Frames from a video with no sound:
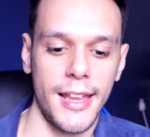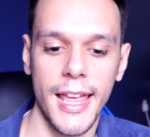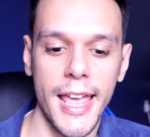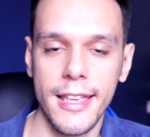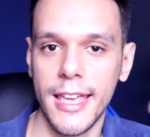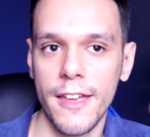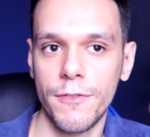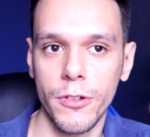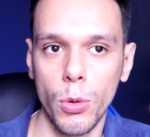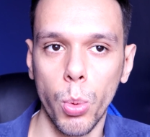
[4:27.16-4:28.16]
he
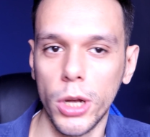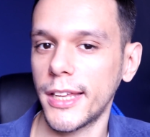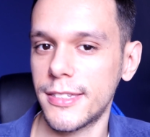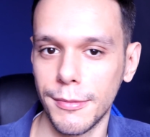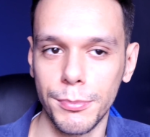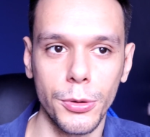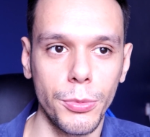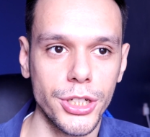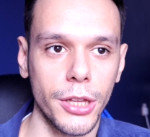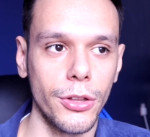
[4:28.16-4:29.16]
gave one example
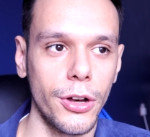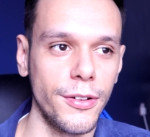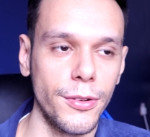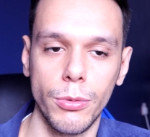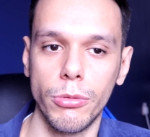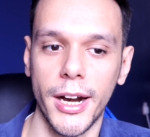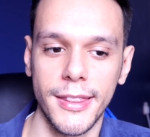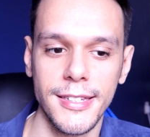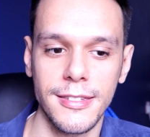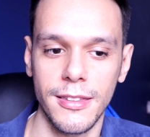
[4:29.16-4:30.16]
which I thought, right,
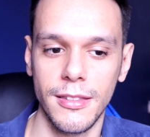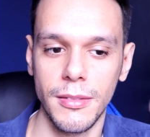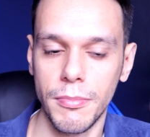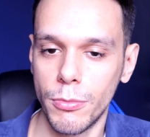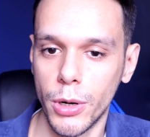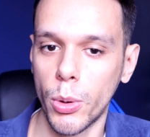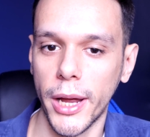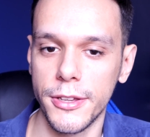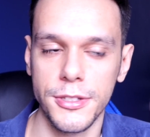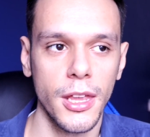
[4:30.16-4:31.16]
this
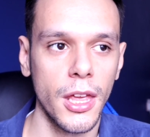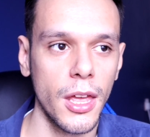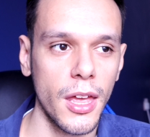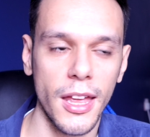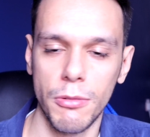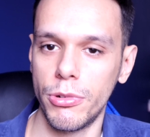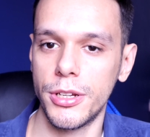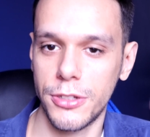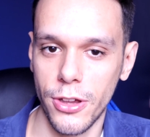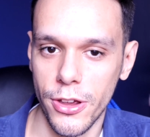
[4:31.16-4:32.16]
requires
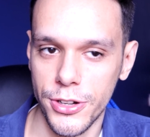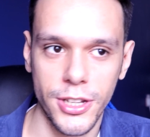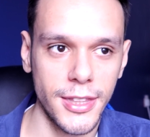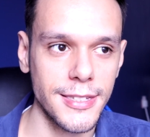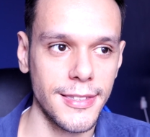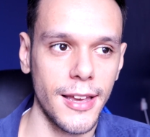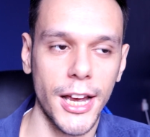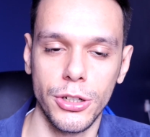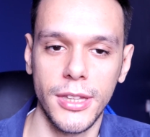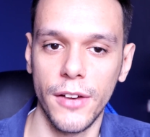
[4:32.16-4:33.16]
research. I
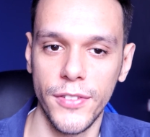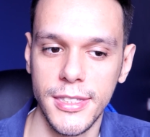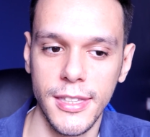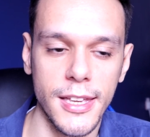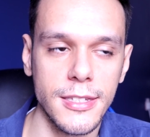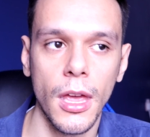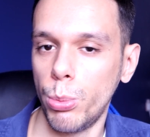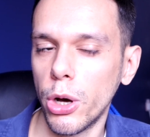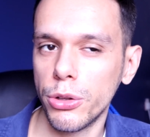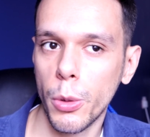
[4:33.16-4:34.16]
should delve into this.
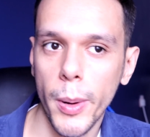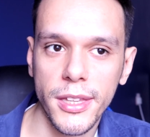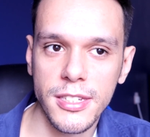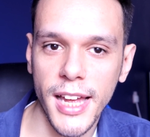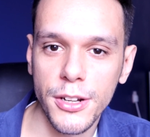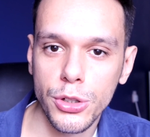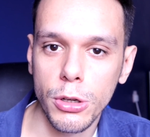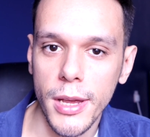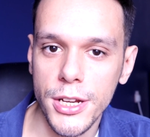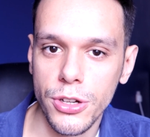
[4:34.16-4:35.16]
We all know about the
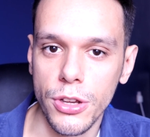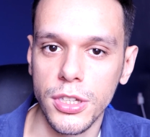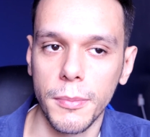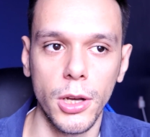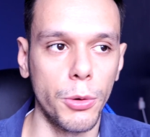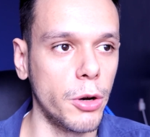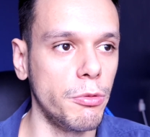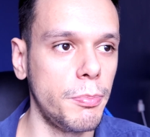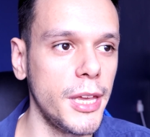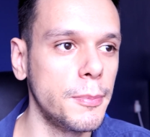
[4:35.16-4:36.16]
statue issues that have been going on
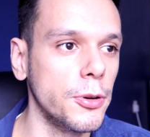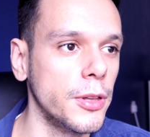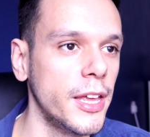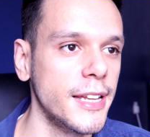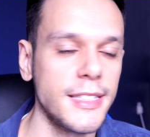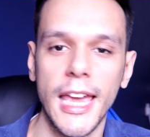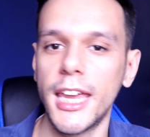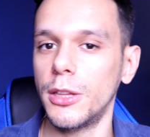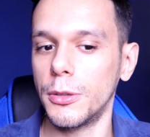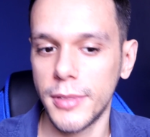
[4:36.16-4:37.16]
with people
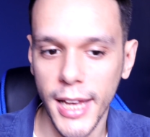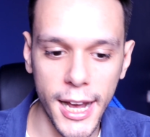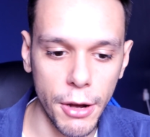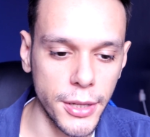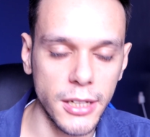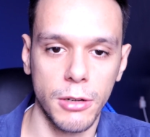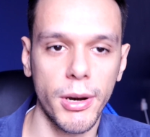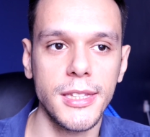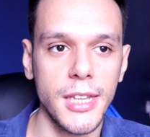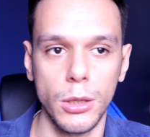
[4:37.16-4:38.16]
taking them down and
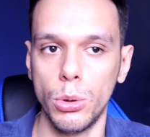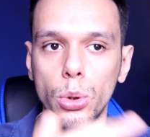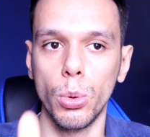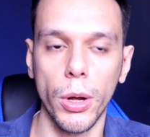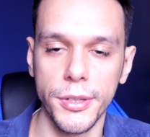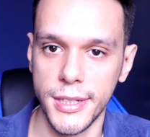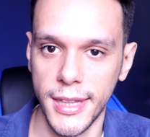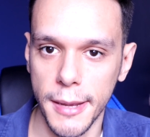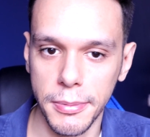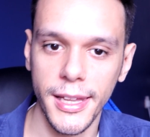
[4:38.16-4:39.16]
erecting new ones in
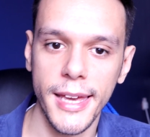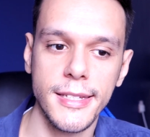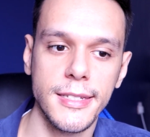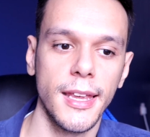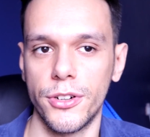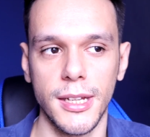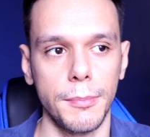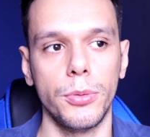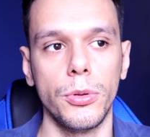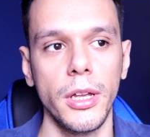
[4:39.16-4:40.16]
their place. For
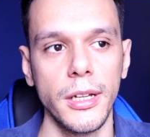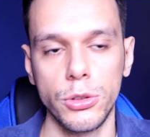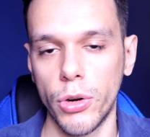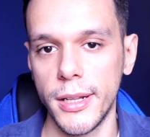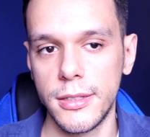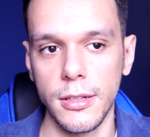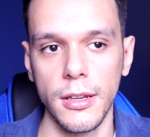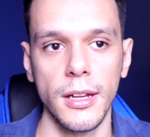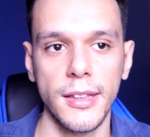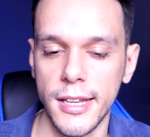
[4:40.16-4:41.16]
example, trying to
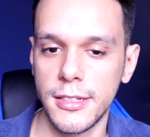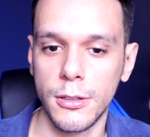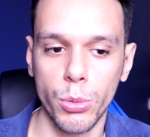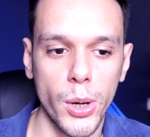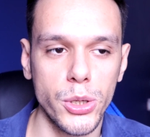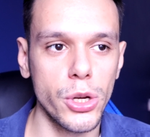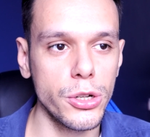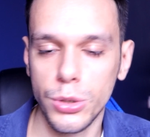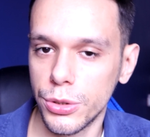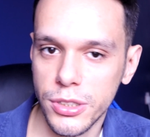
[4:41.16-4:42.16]
desecrate
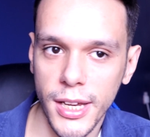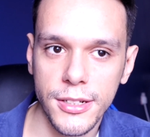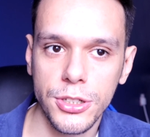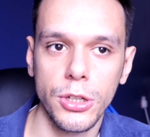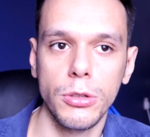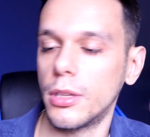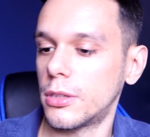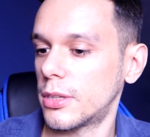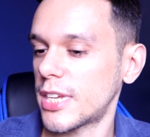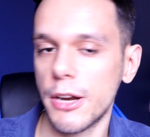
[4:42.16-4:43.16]
Churchill's statue, the
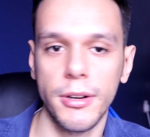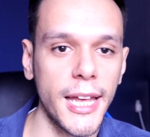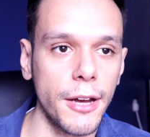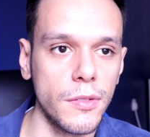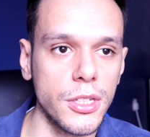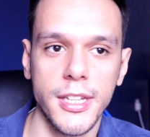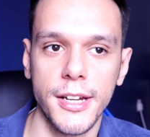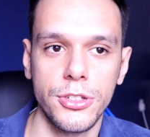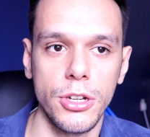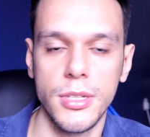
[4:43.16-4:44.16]
tearing down of the
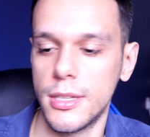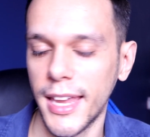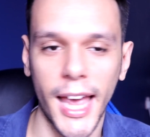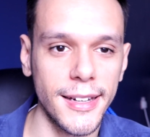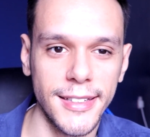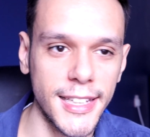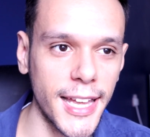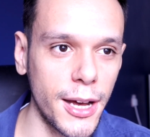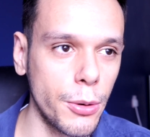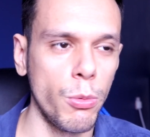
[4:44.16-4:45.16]
statues in Canada
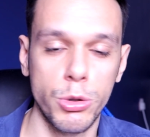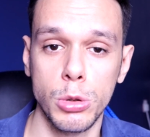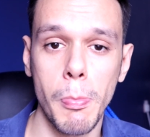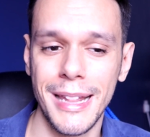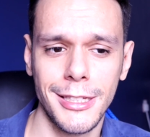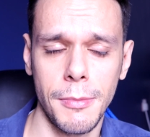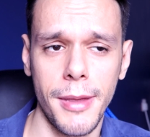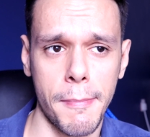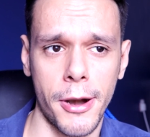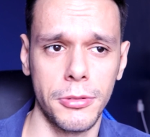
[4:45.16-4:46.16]
now, which was meant to
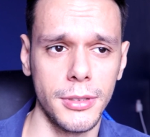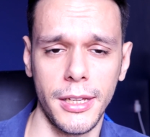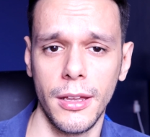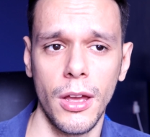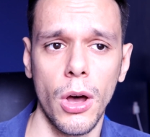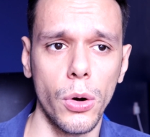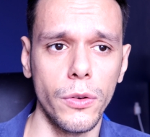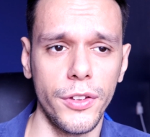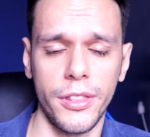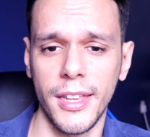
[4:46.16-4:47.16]
be apparently
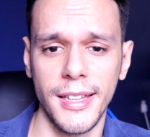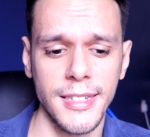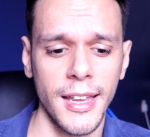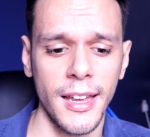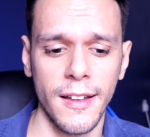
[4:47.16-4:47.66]
over these